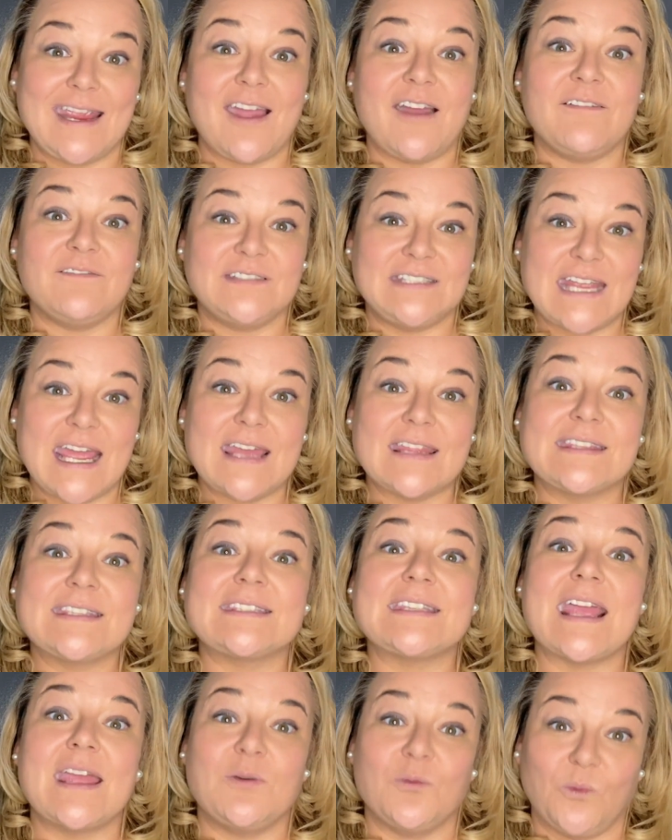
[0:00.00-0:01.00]
of
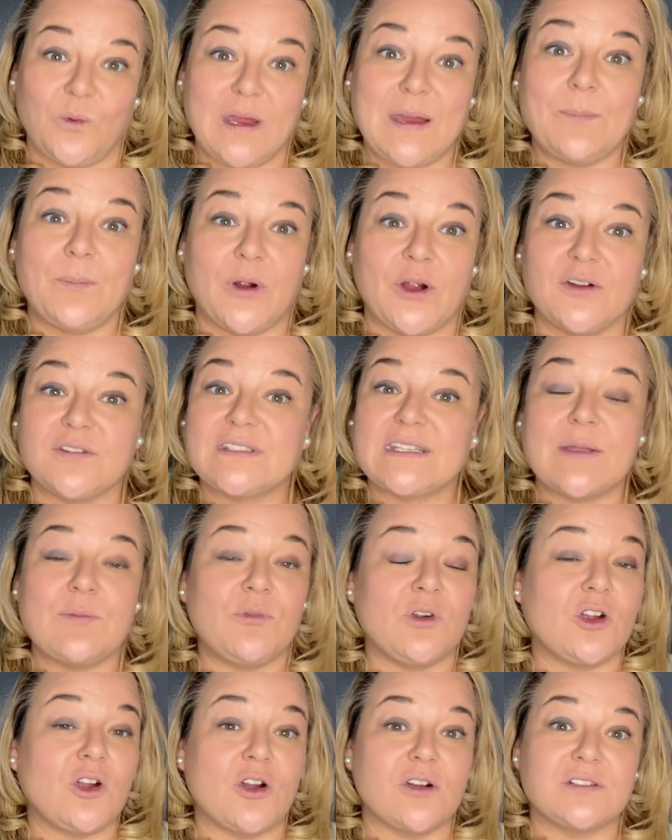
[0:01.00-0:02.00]
deaths and rebirths in
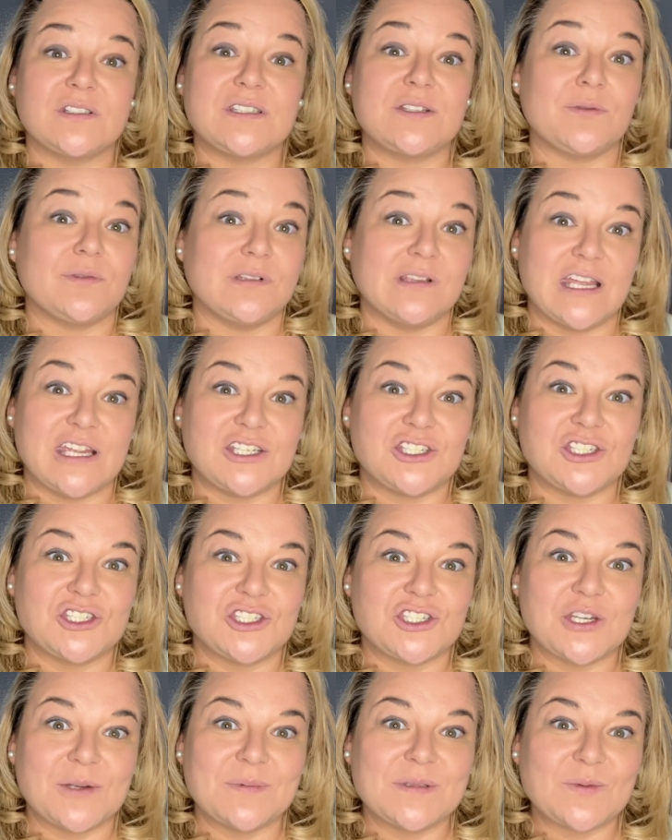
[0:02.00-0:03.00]
regards to
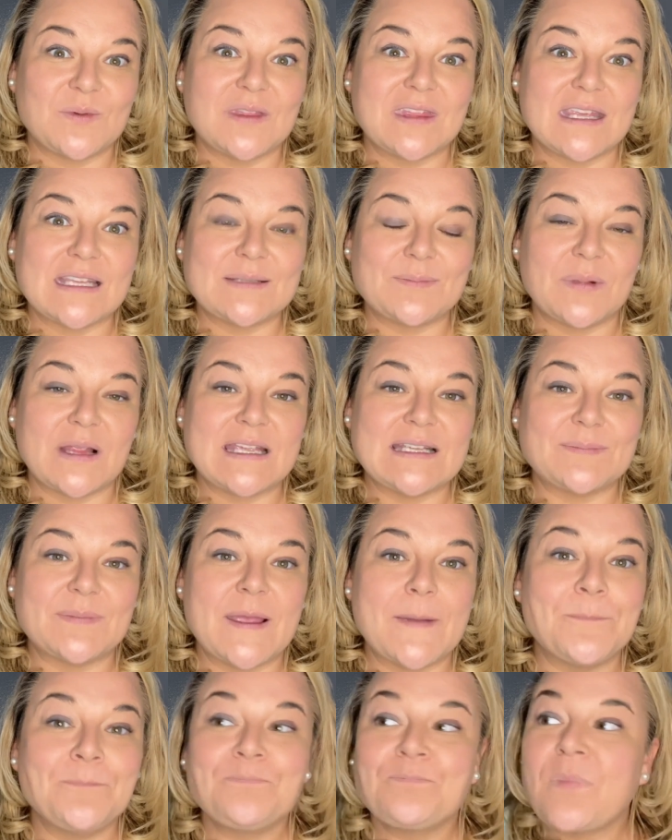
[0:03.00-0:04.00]
relationships with this
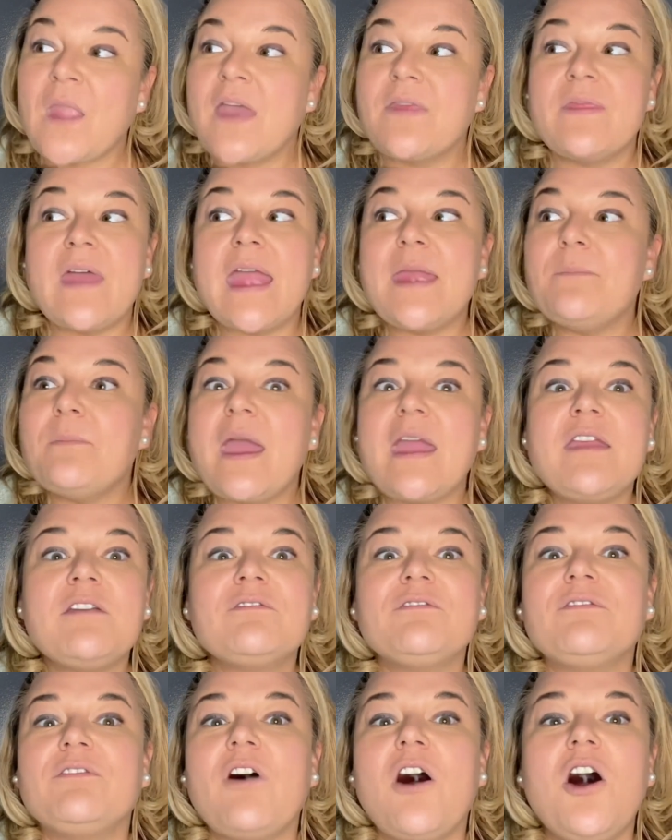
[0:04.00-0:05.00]
placement. They may
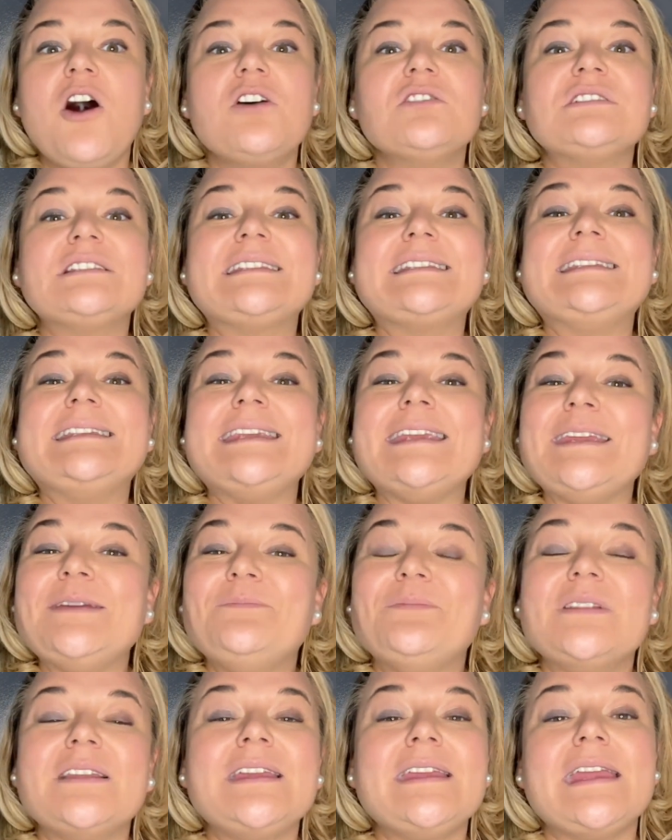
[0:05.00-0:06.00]
fall
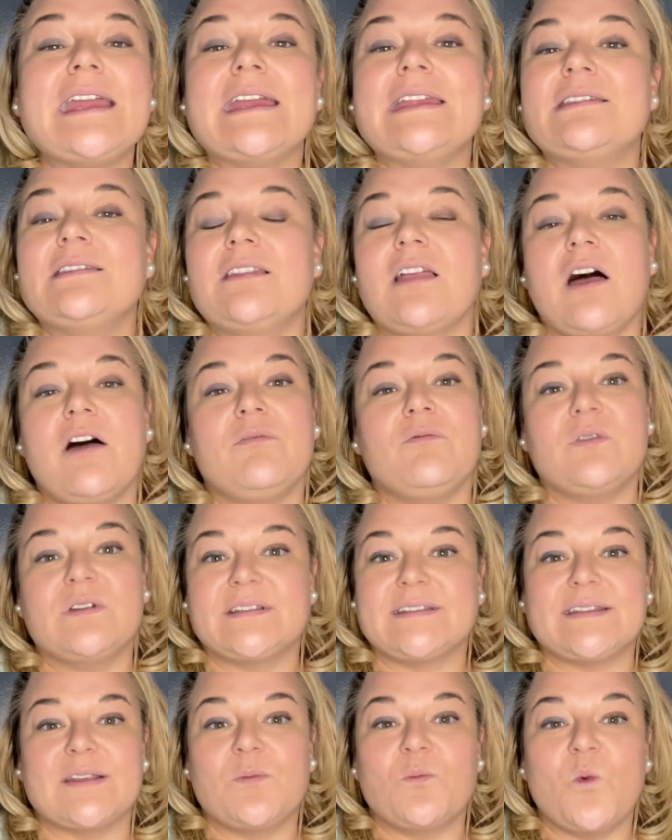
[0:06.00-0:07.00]
deeply in love
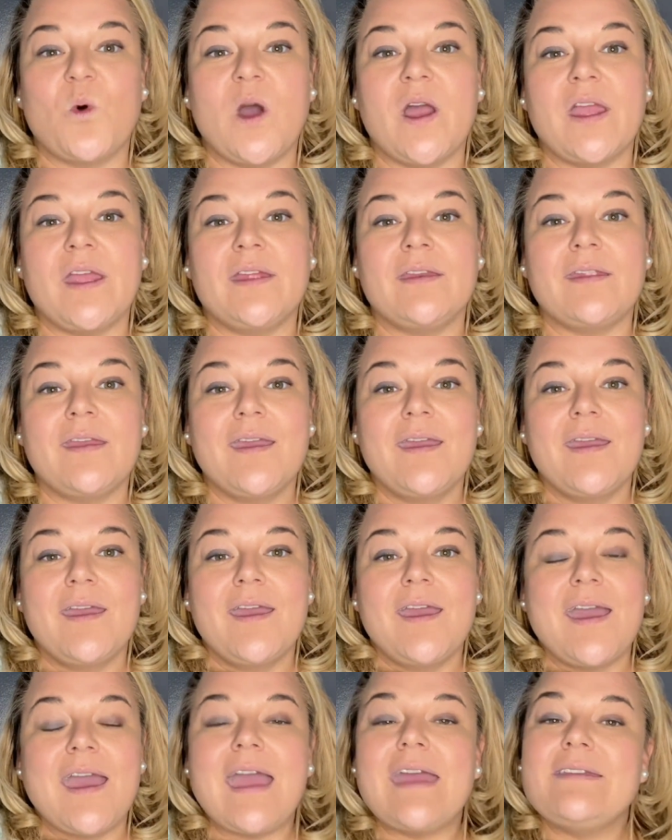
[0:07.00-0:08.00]
with someone
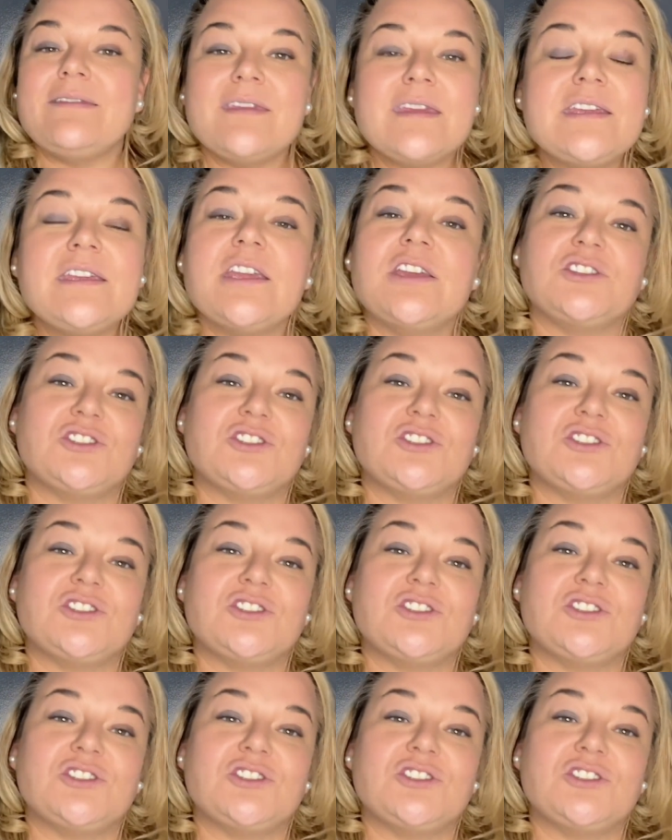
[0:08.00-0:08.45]
and then get